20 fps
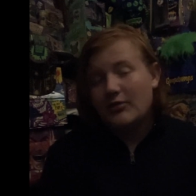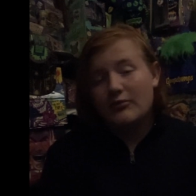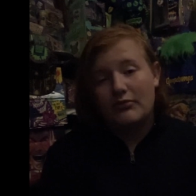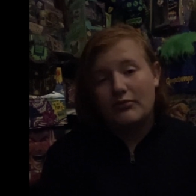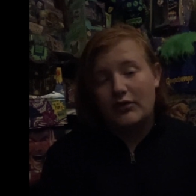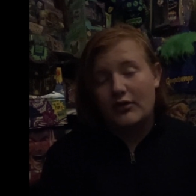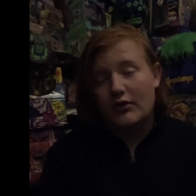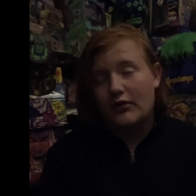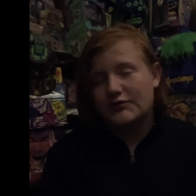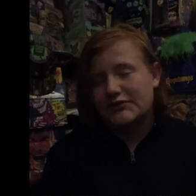
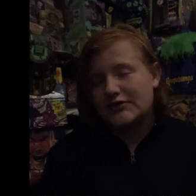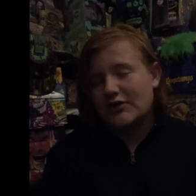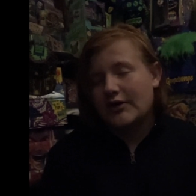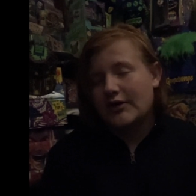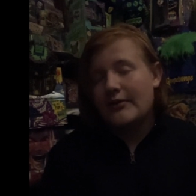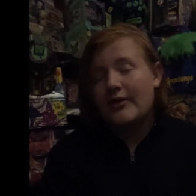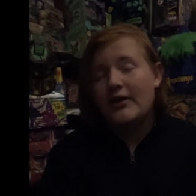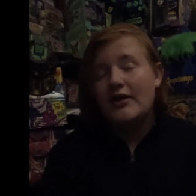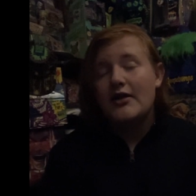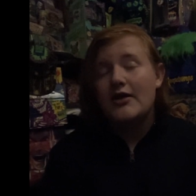You know,
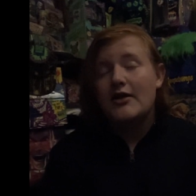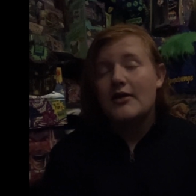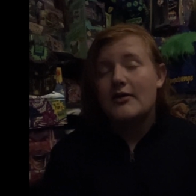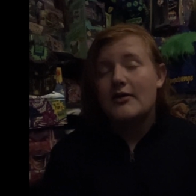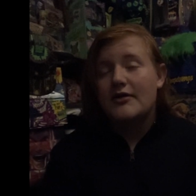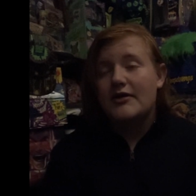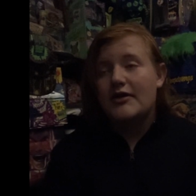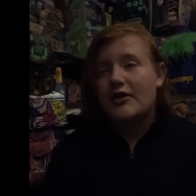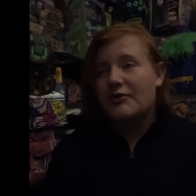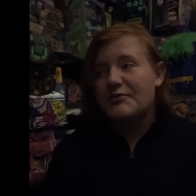sorry,
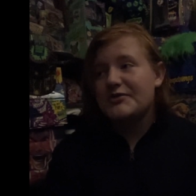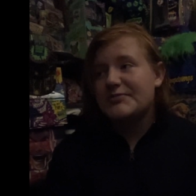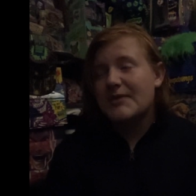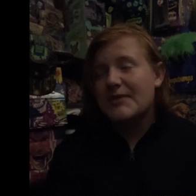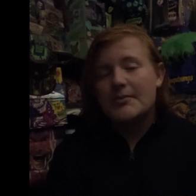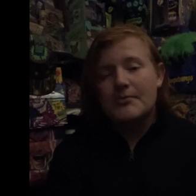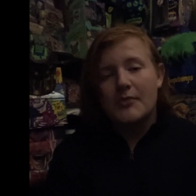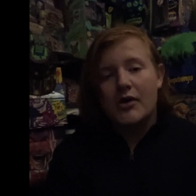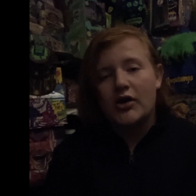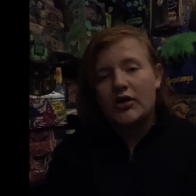he almost
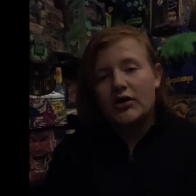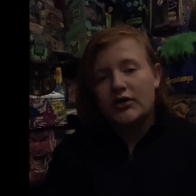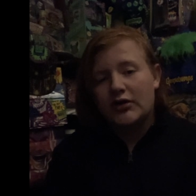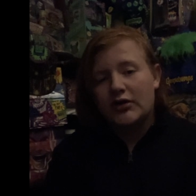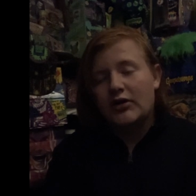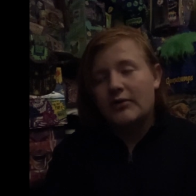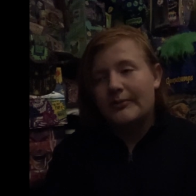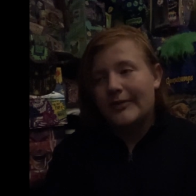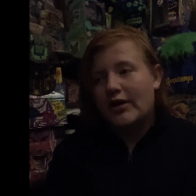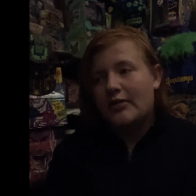made
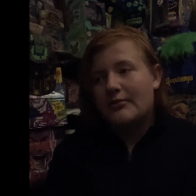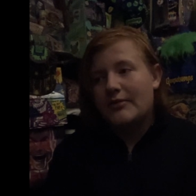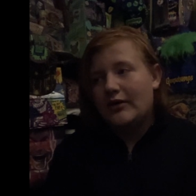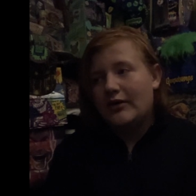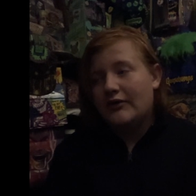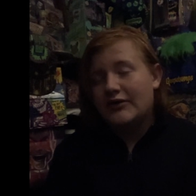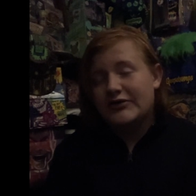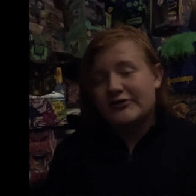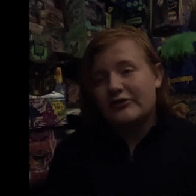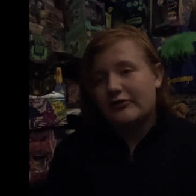Marg a better
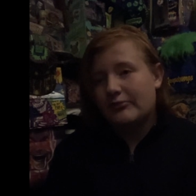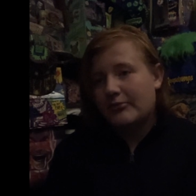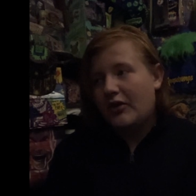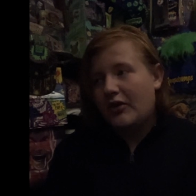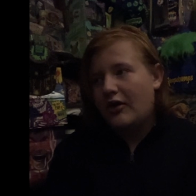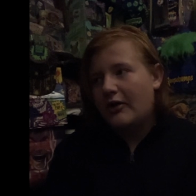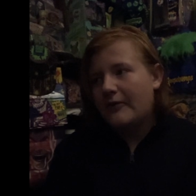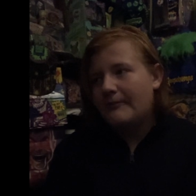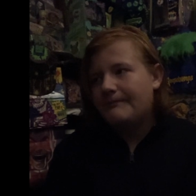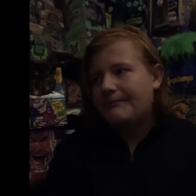meal, his own
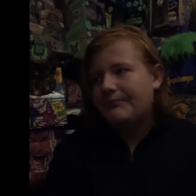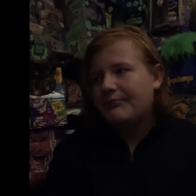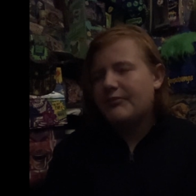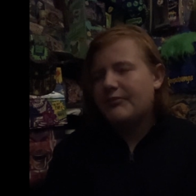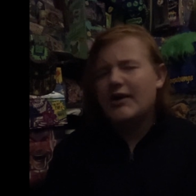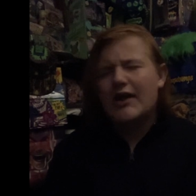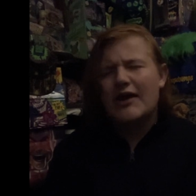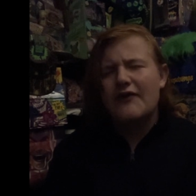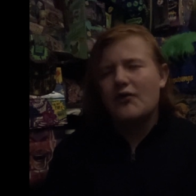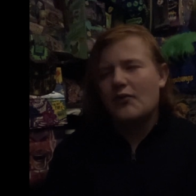mom.
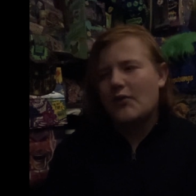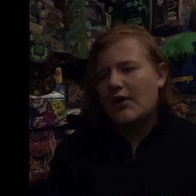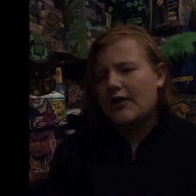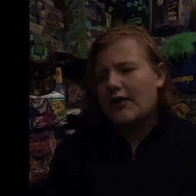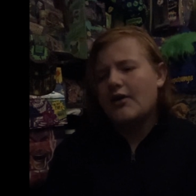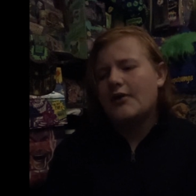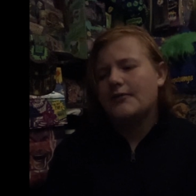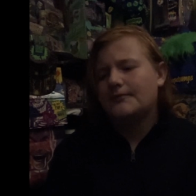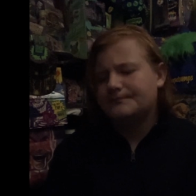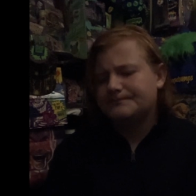But either way,
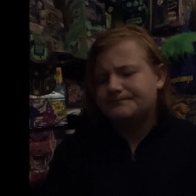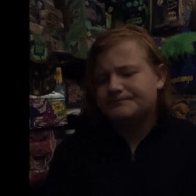yeah.